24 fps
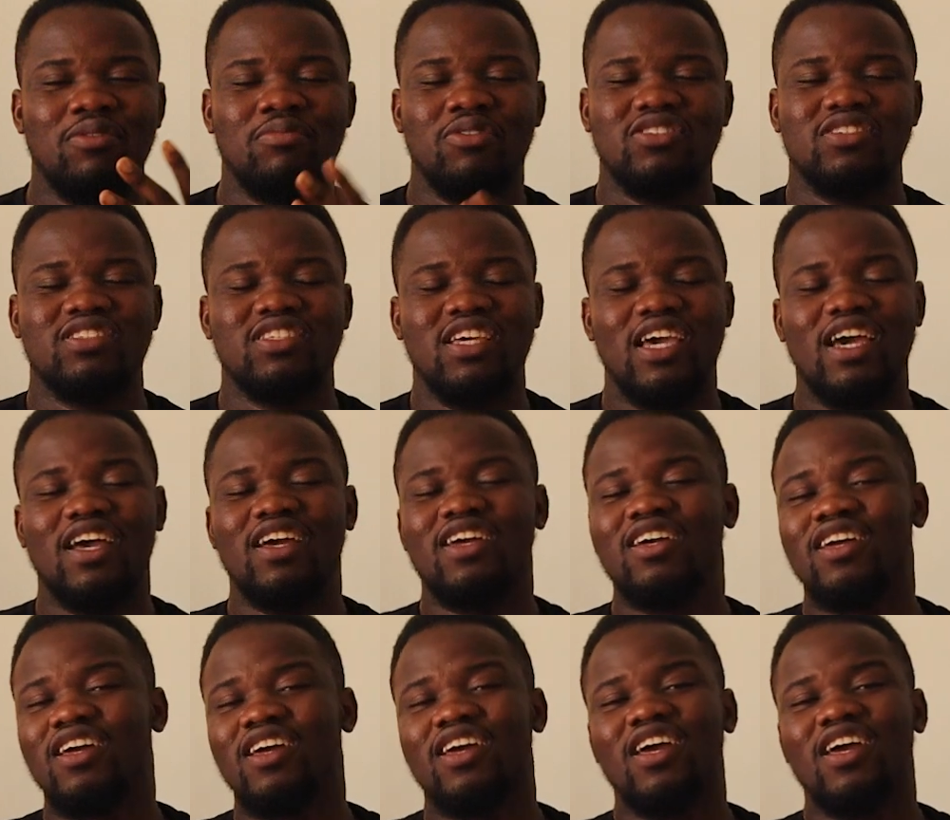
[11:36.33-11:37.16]
But yeah,
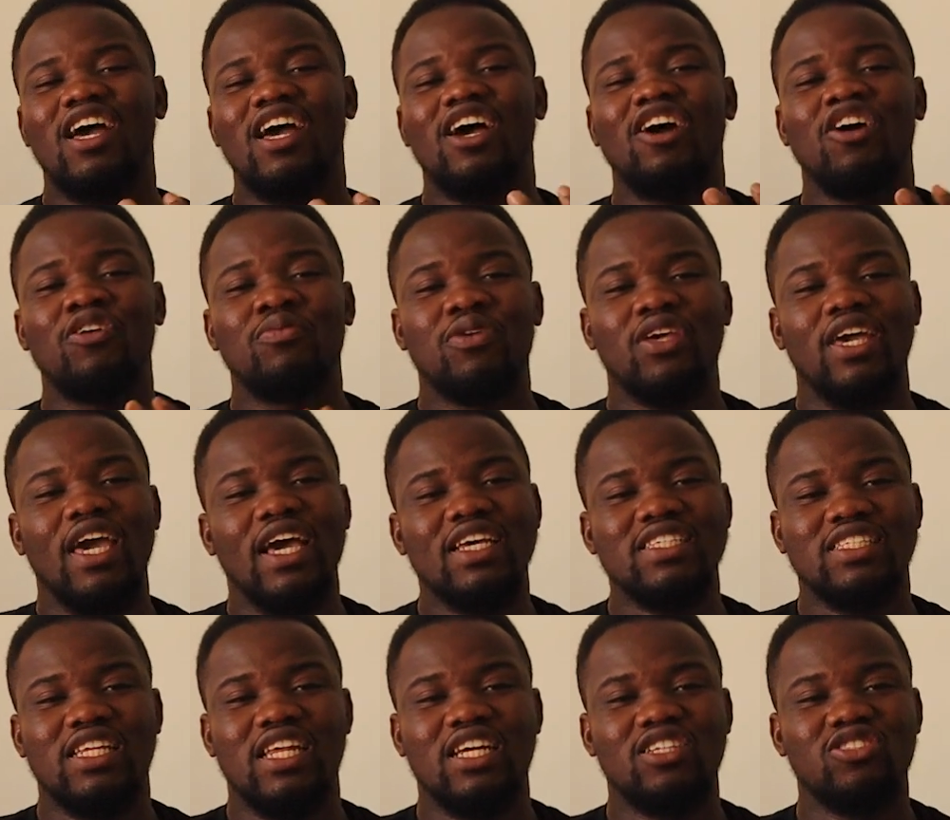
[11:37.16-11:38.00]
I hope you
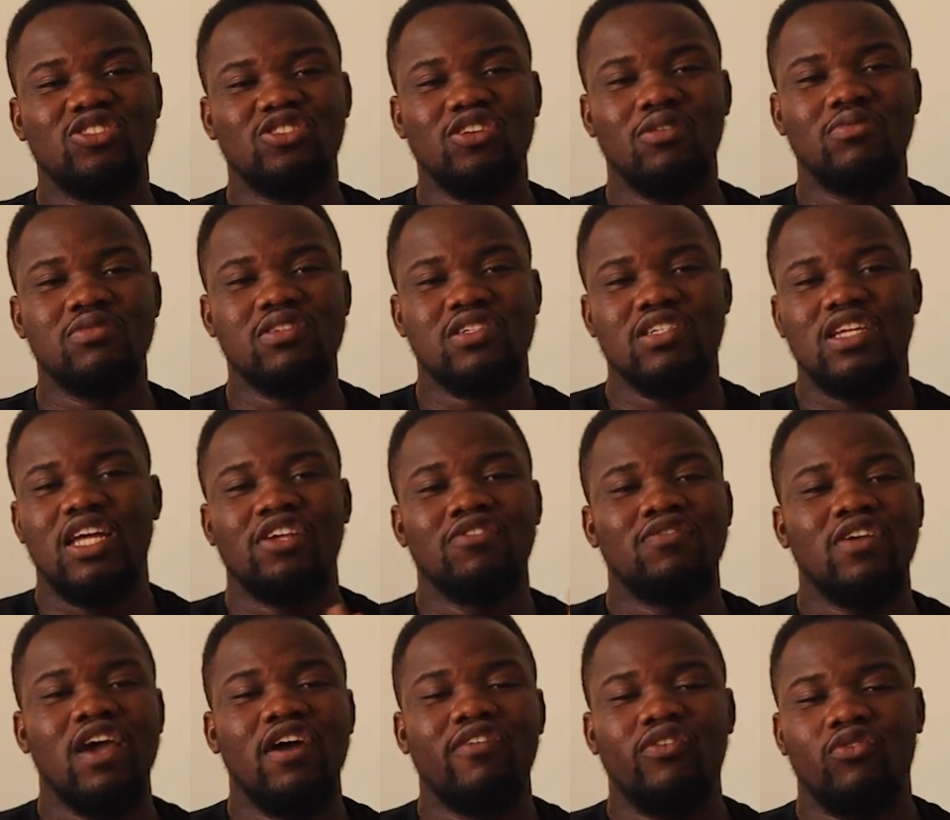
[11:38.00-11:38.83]
guys learned something,
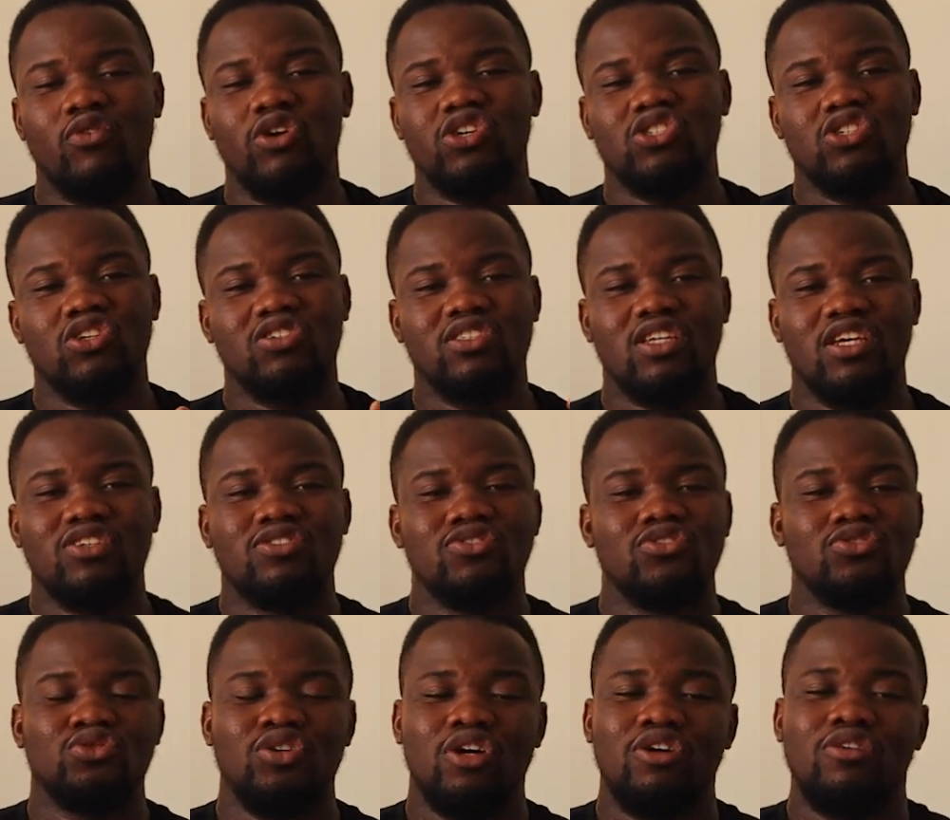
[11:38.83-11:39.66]
and if you have questions
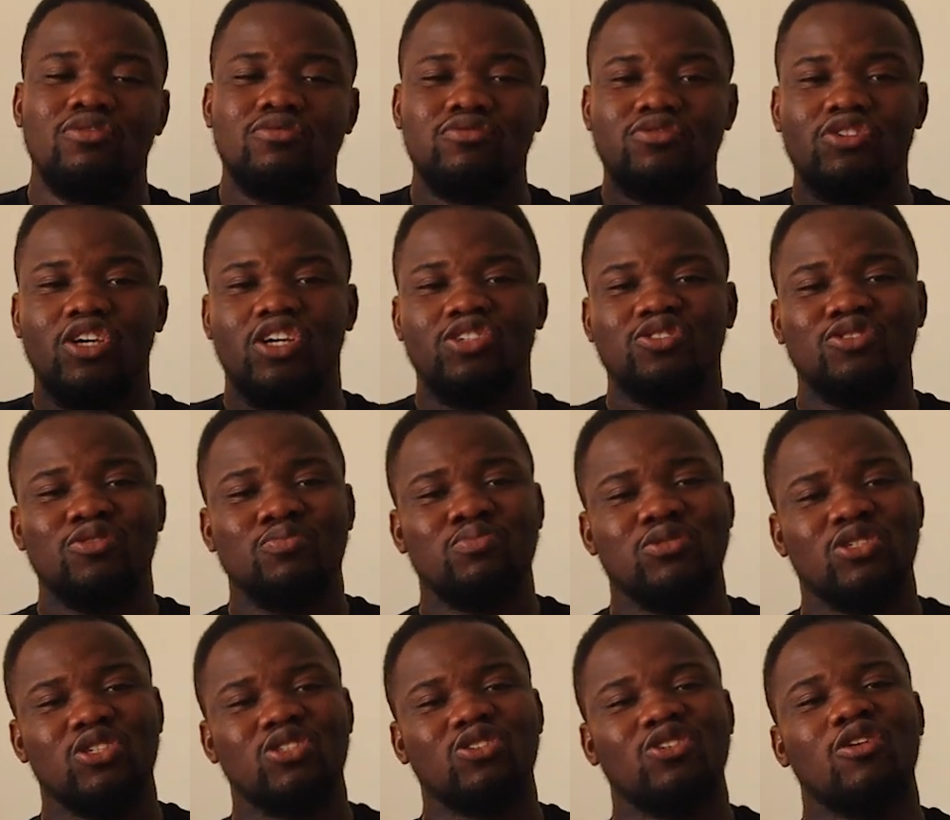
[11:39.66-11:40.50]
as usual, you can
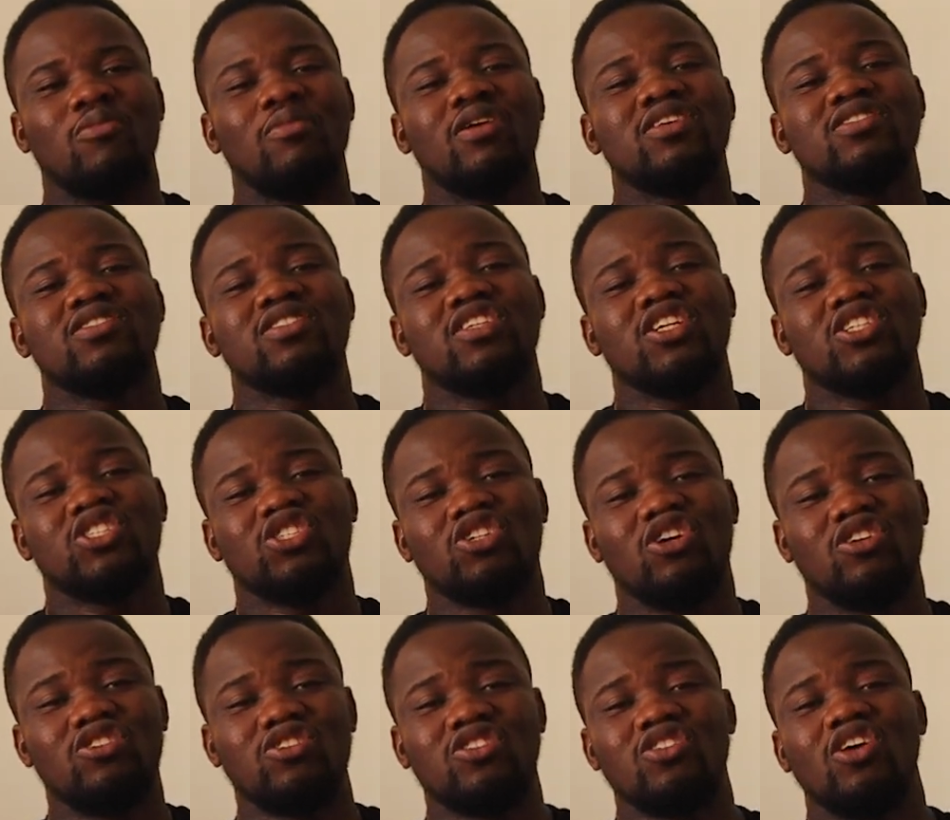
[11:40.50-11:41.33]
drop it in the comment
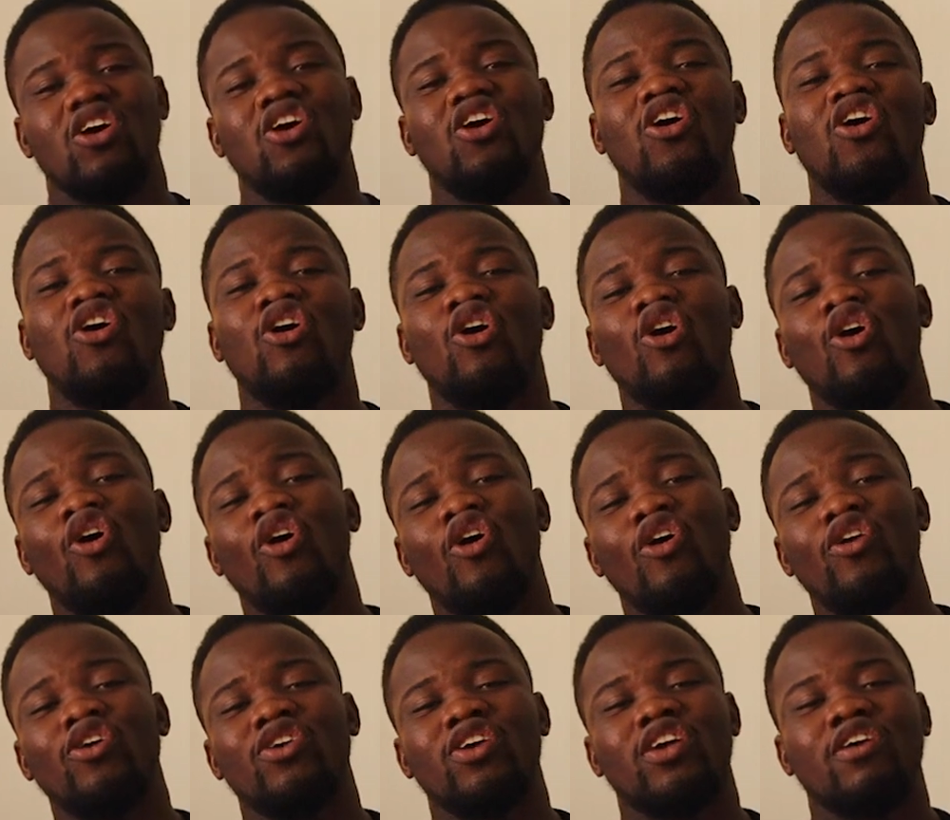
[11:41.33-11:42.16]
sections,
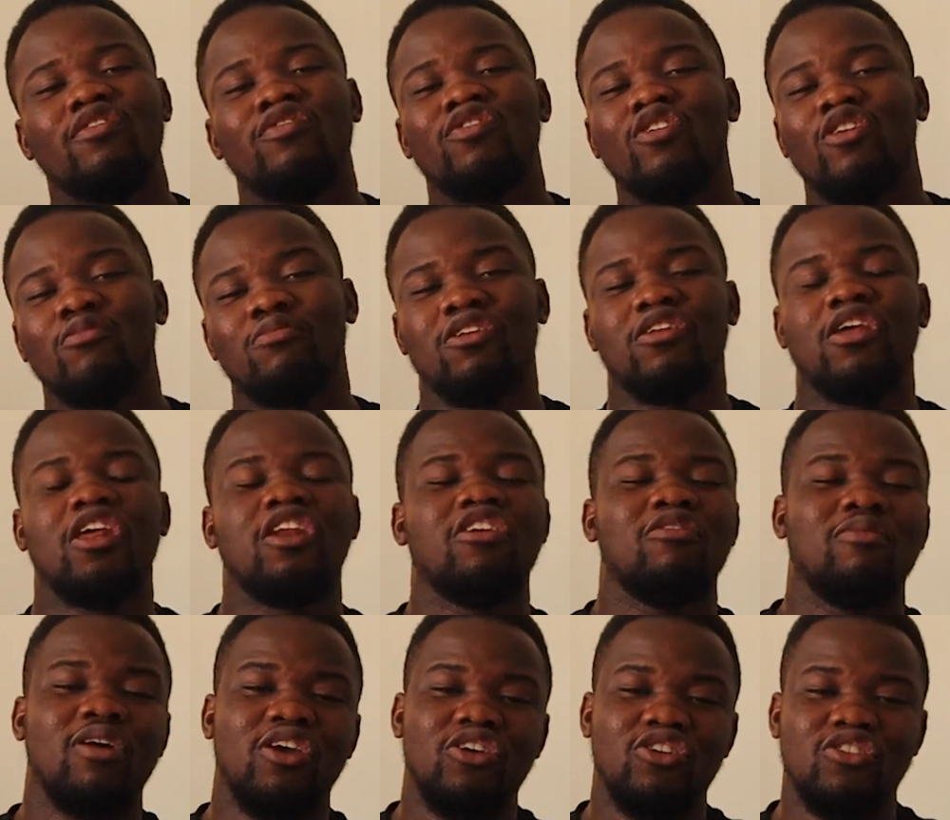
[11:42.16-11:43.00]
or you can follow me on
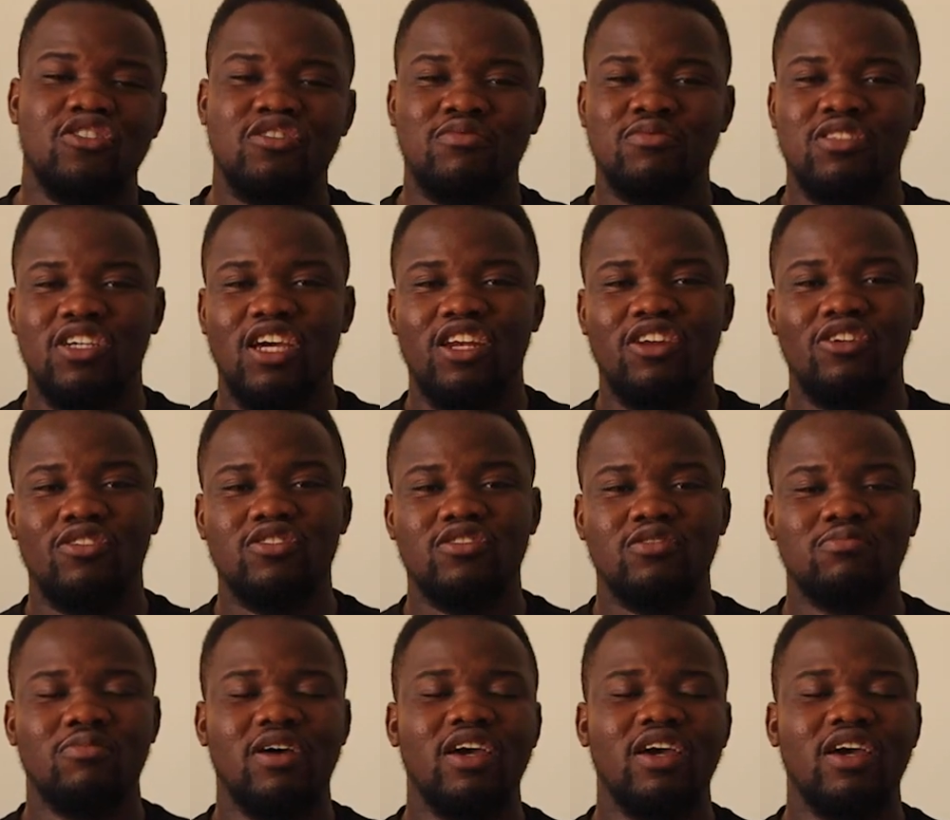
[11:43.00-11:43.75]
any of my YouTube channels.